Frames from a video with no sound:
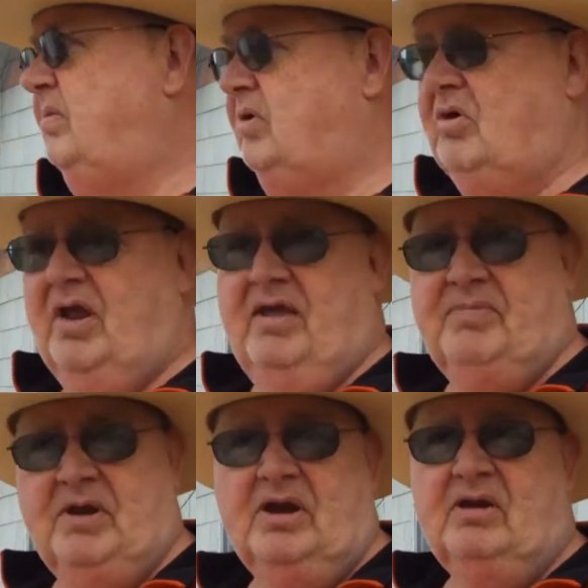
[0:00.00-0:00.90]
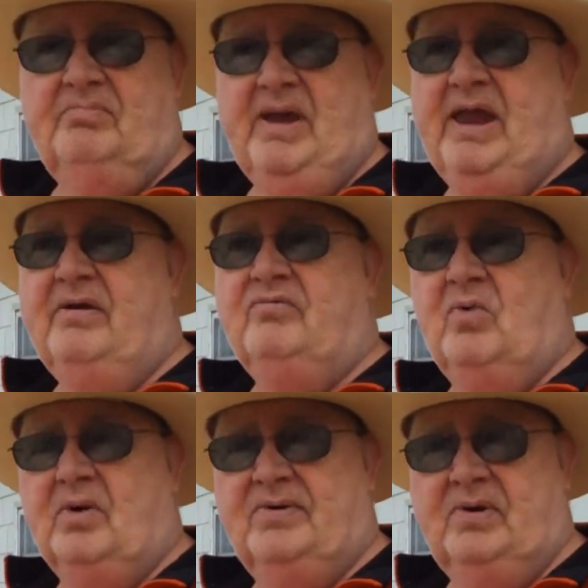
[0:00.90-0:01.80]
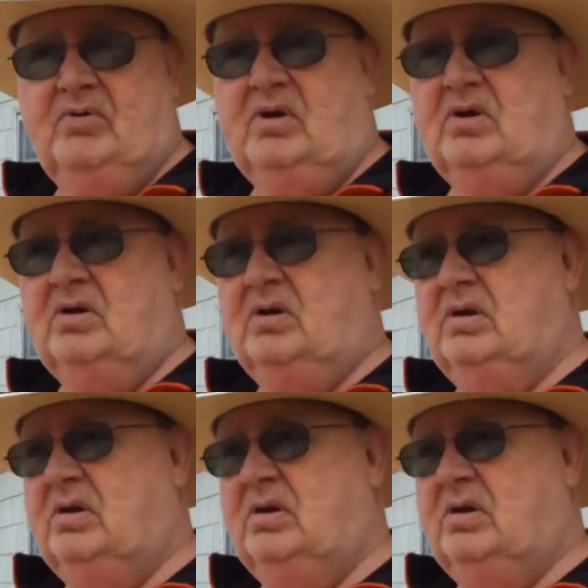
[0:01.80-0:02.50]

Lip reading: You're gonna have your little band for too long.